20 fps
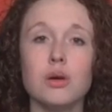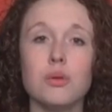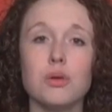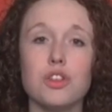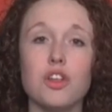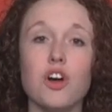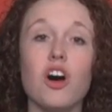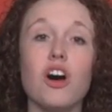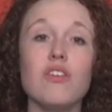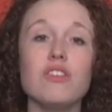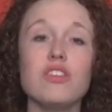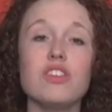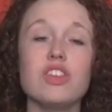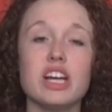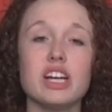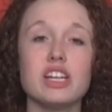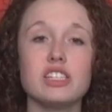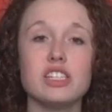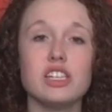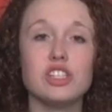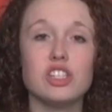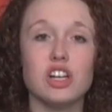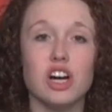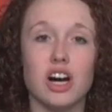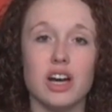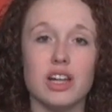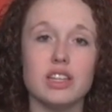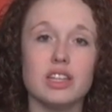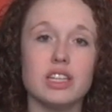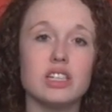With all the things he
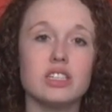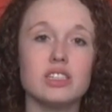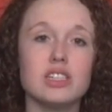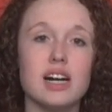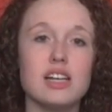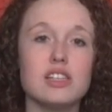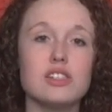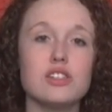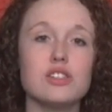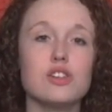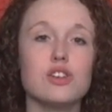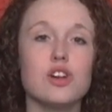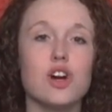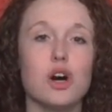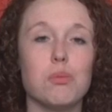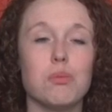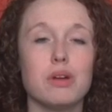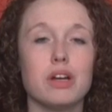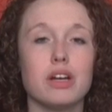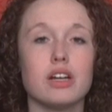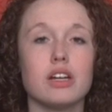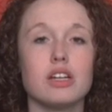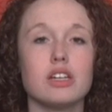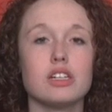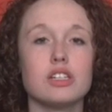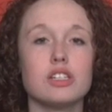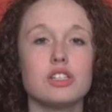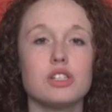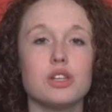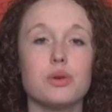taught, the classes are hoping
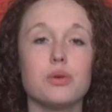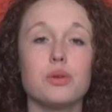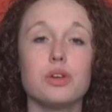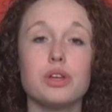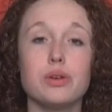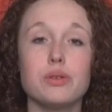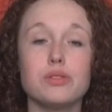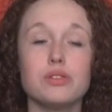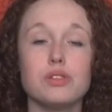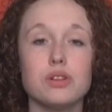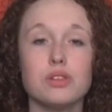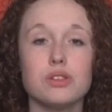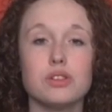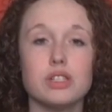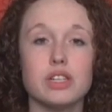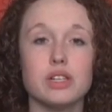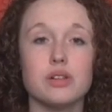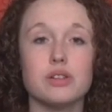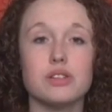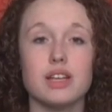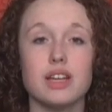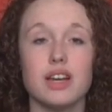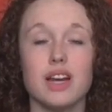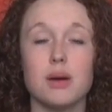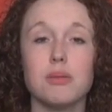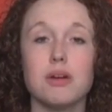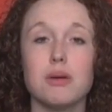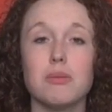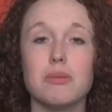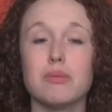to use their skills in
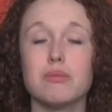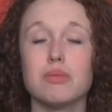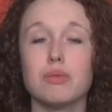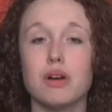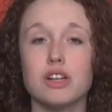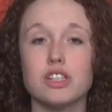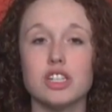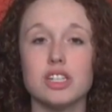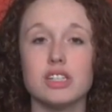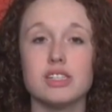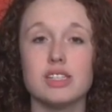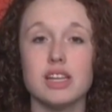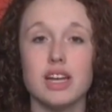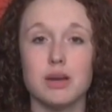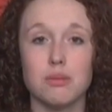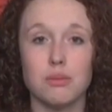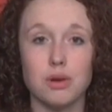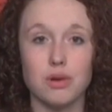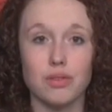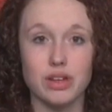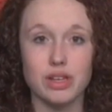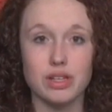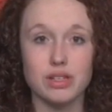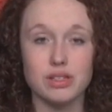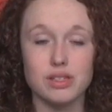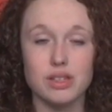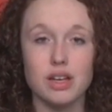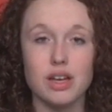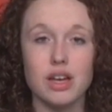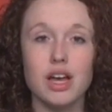upcoming projects and
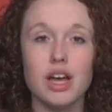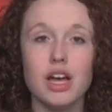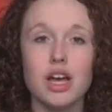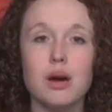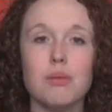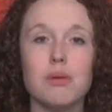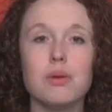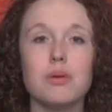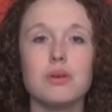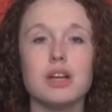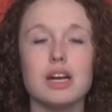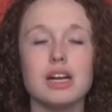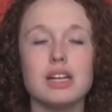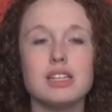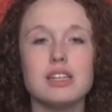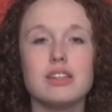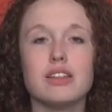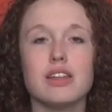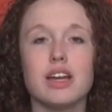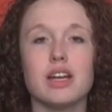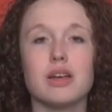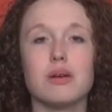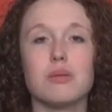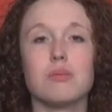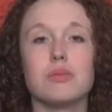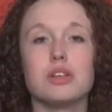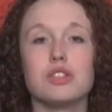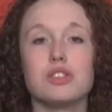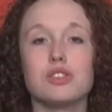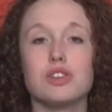movies. We would like to thank
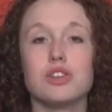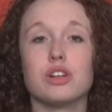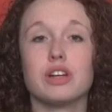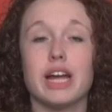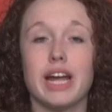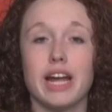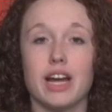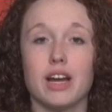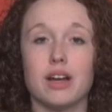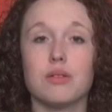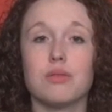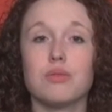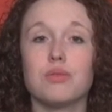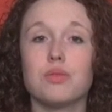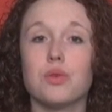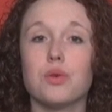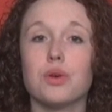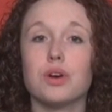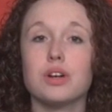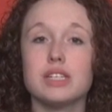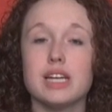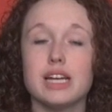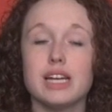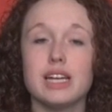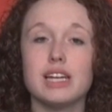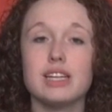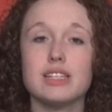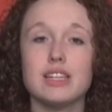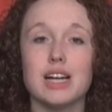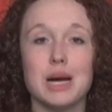Mr. Kahn for
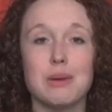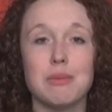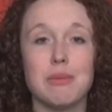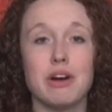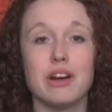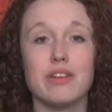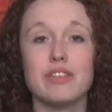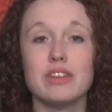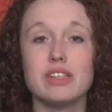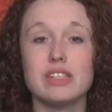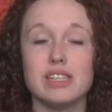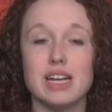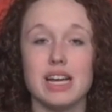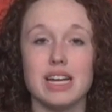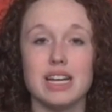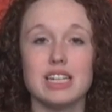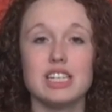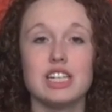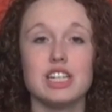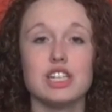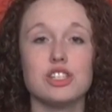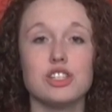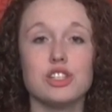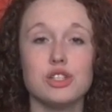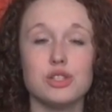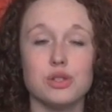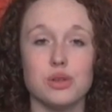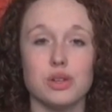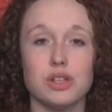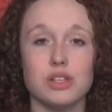taking time out of his day to teach the
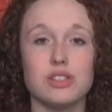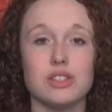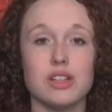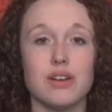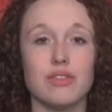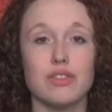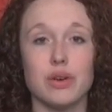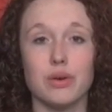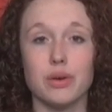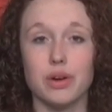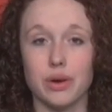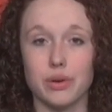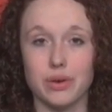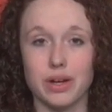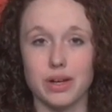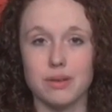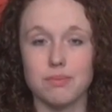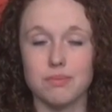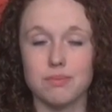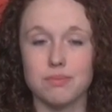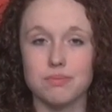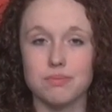students of Nakona.